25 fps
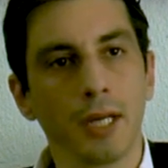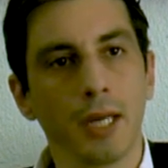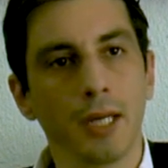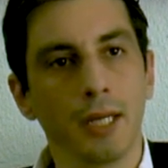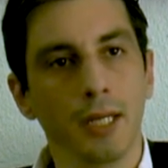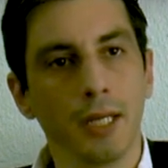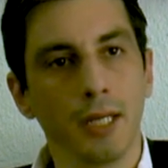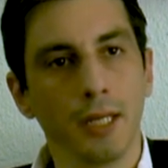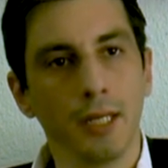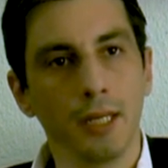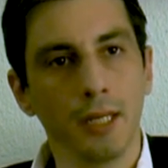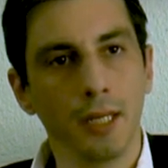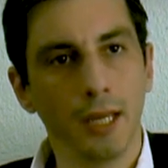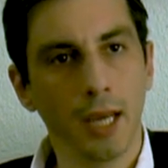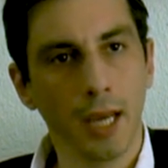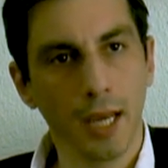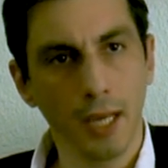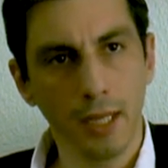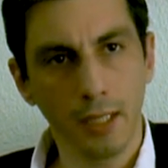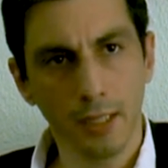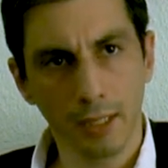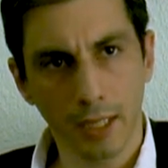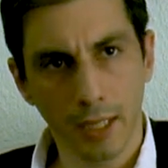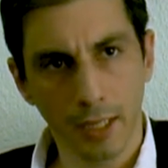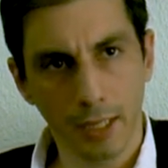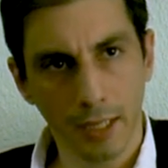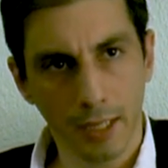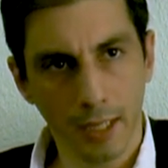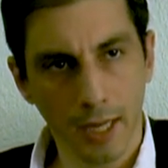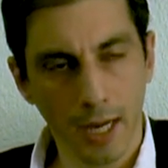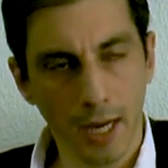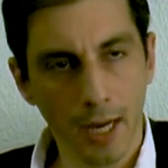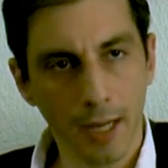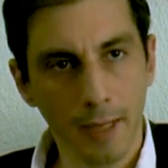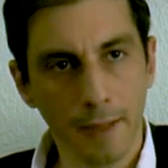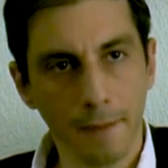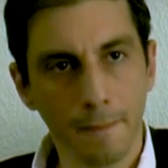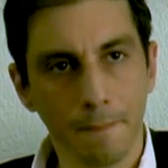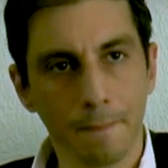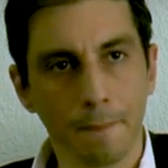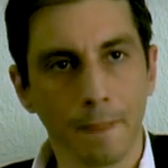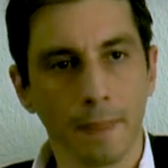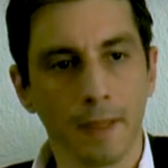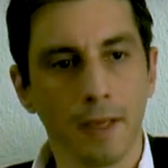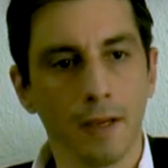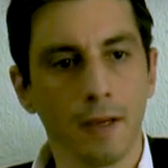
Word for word: 98, 99.